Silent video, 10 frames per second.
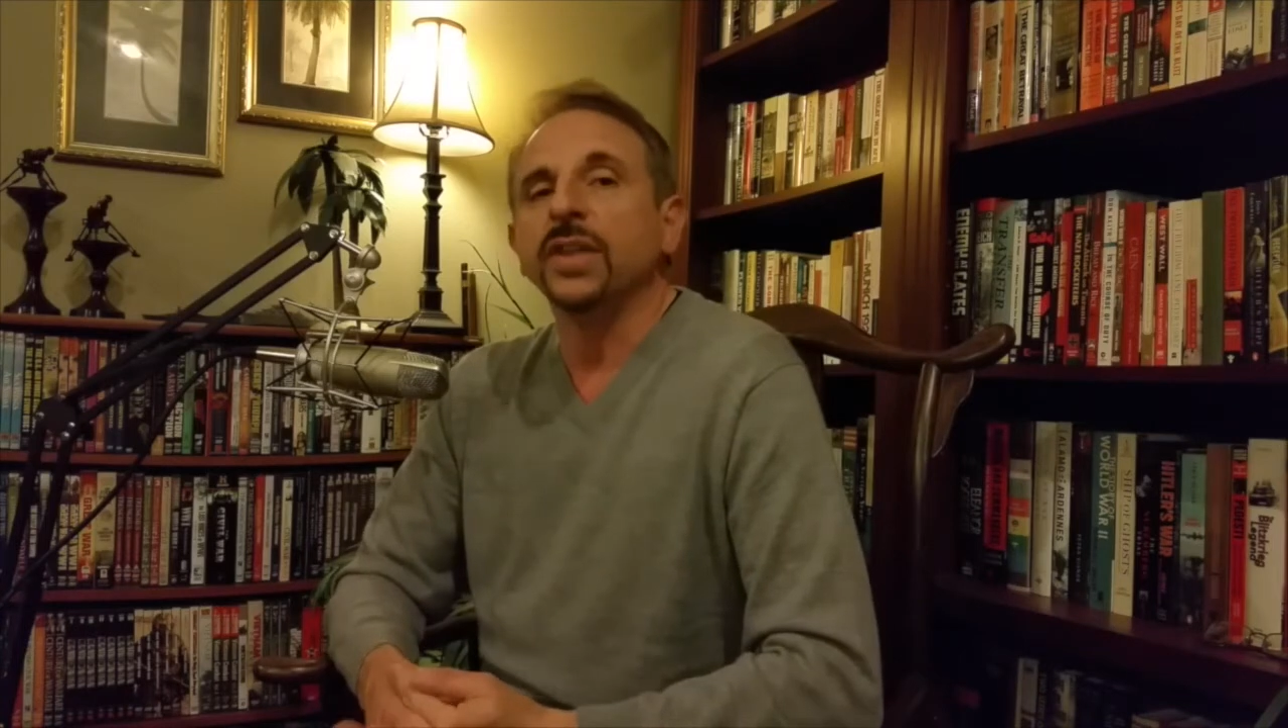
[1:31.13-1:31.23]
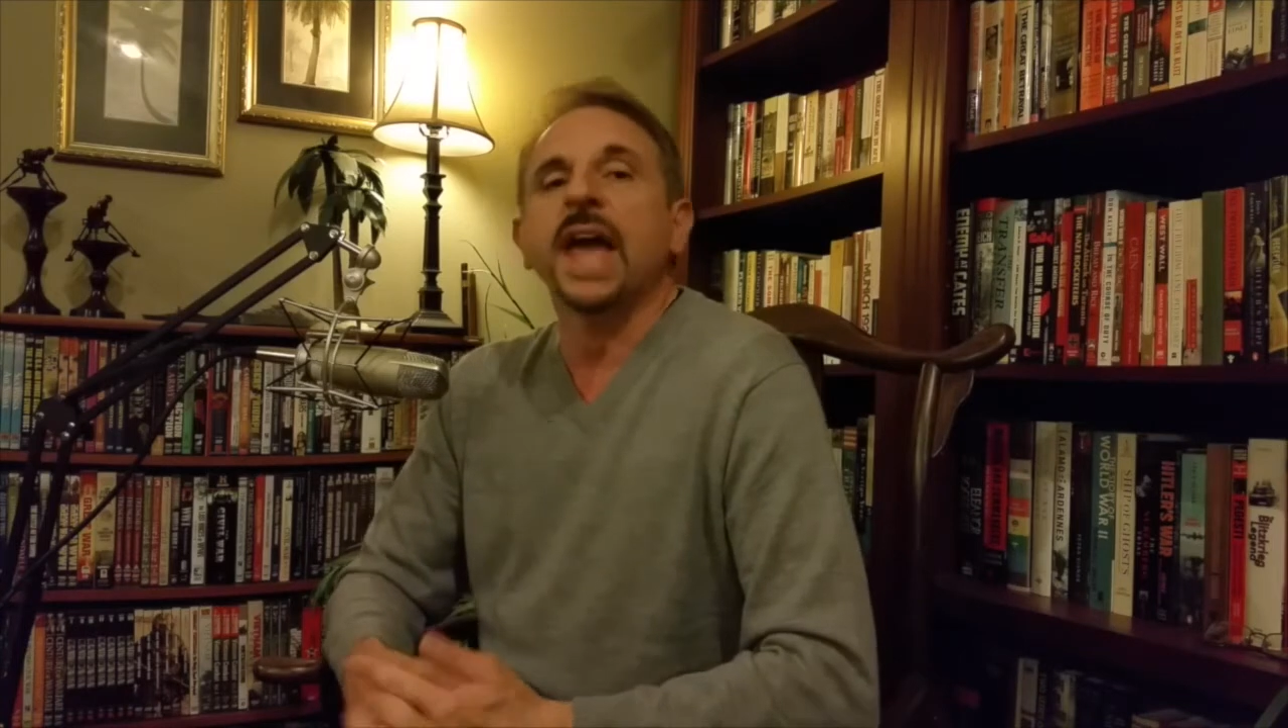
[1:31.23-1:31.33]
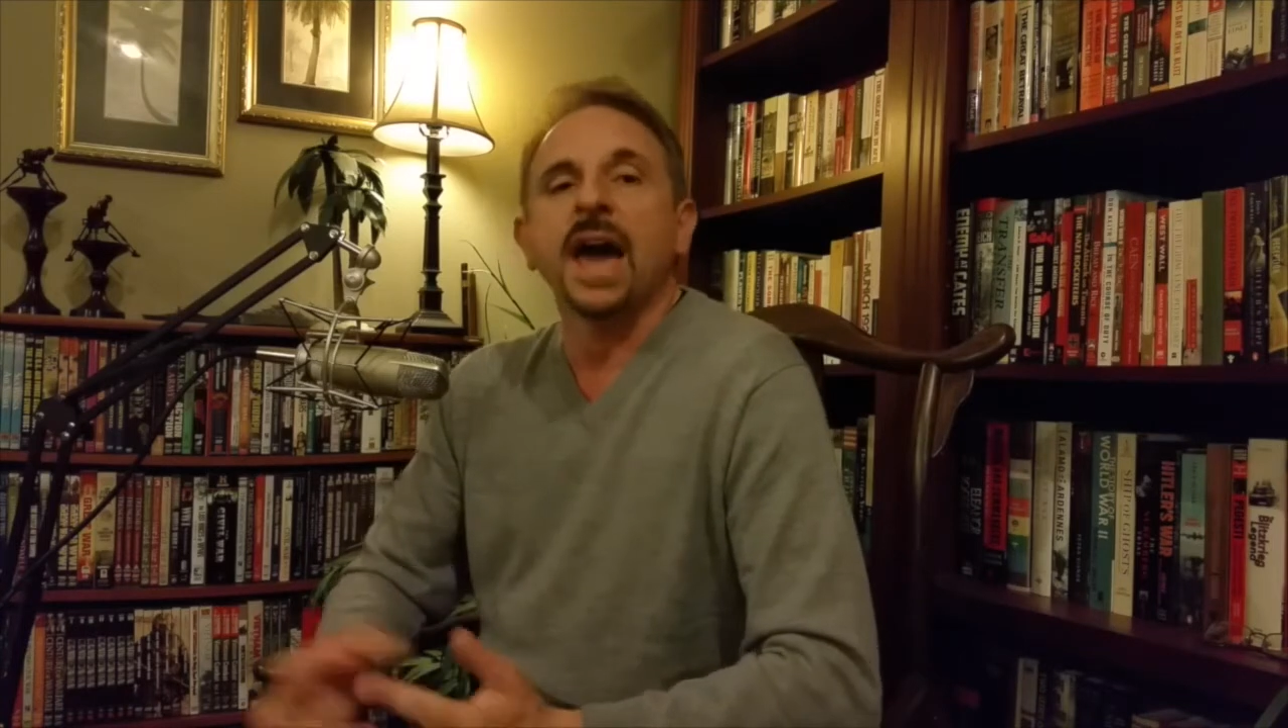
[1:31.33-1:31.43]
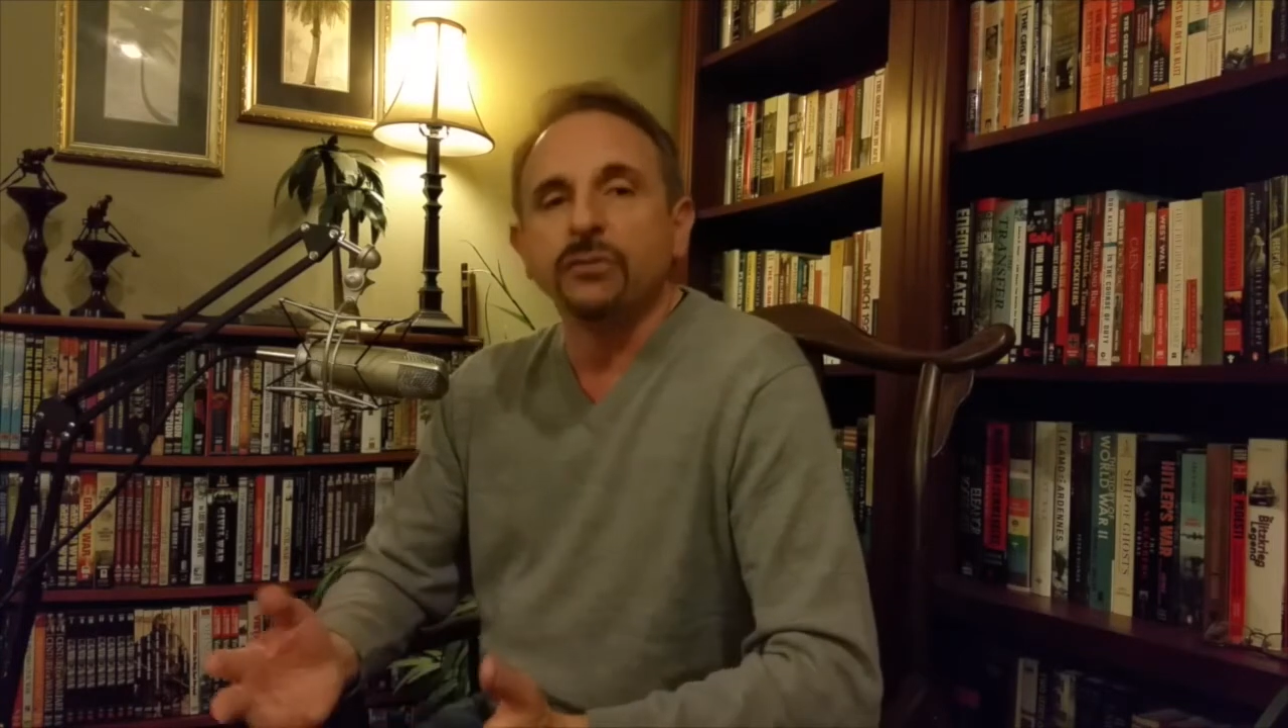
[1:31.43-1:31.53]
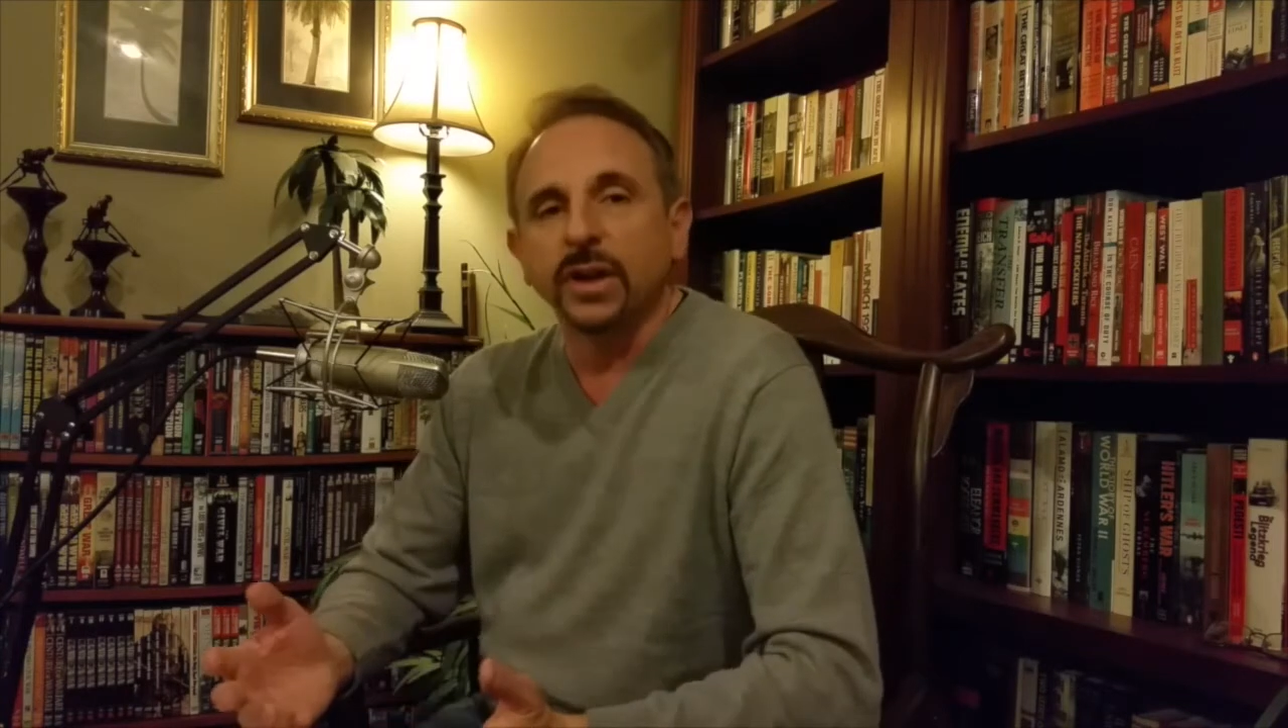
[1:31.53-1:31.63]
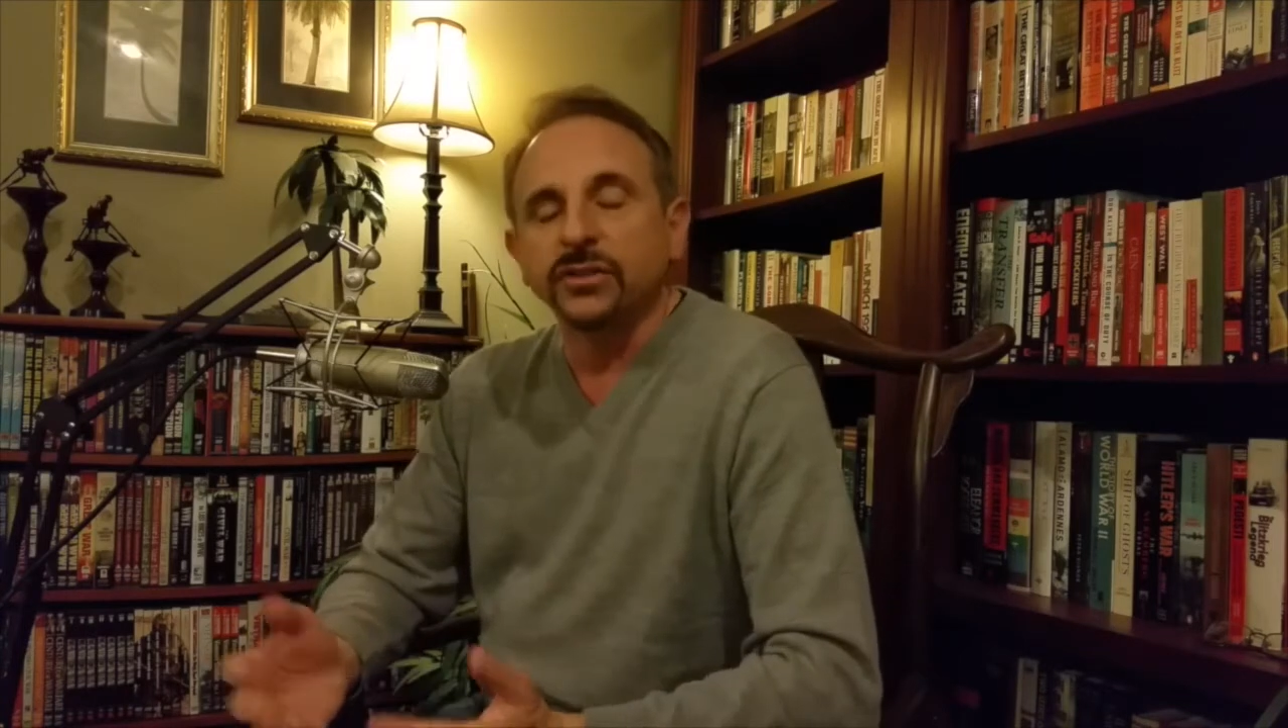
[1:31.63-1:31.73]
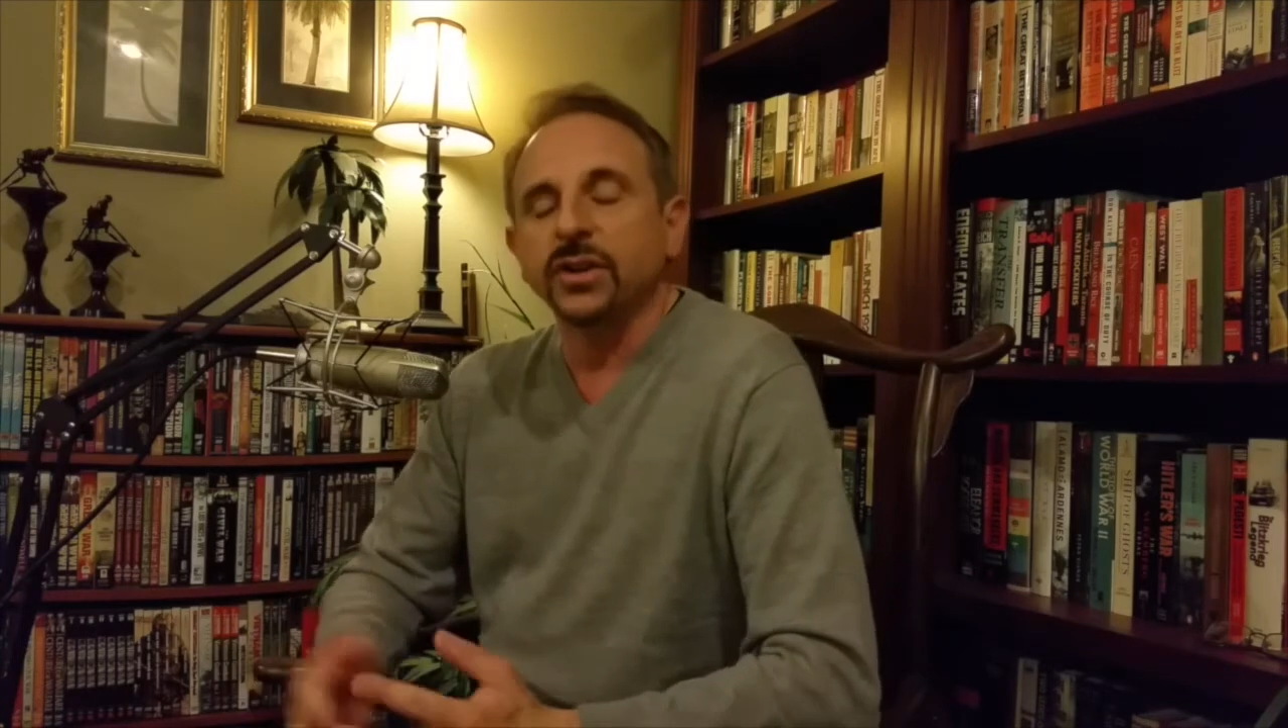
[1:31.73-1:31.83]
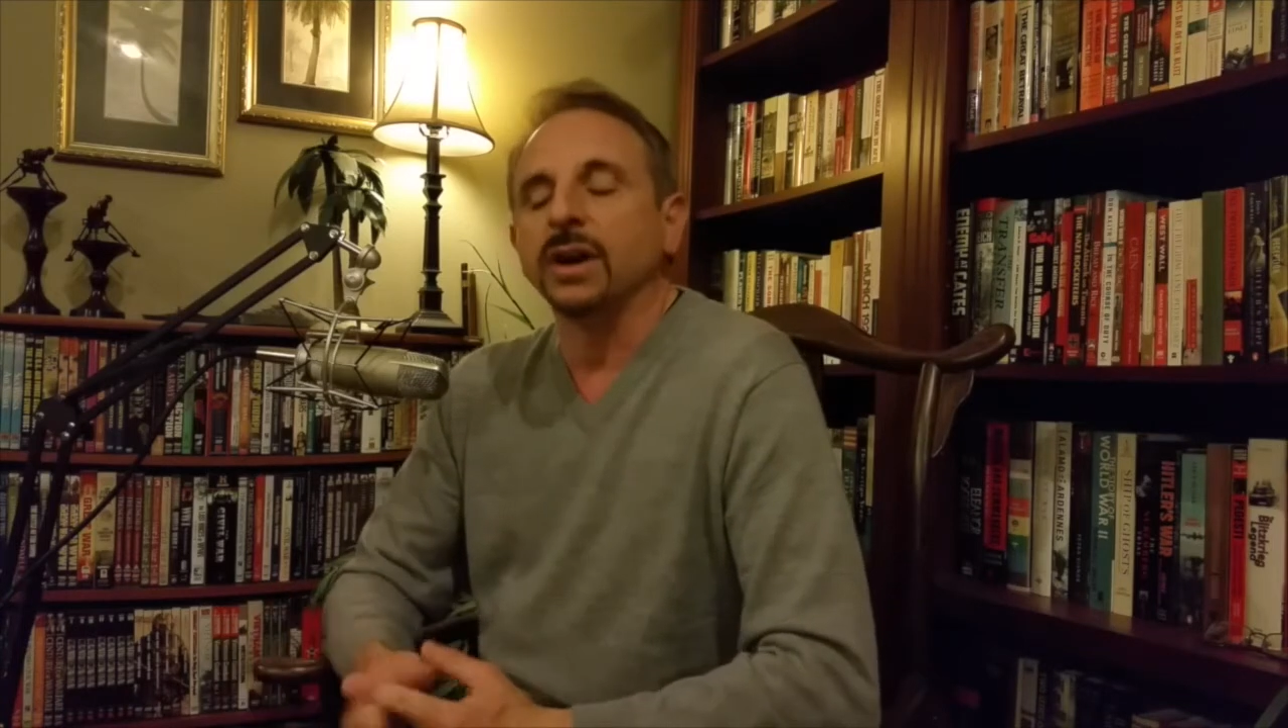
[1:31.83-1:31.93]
the advent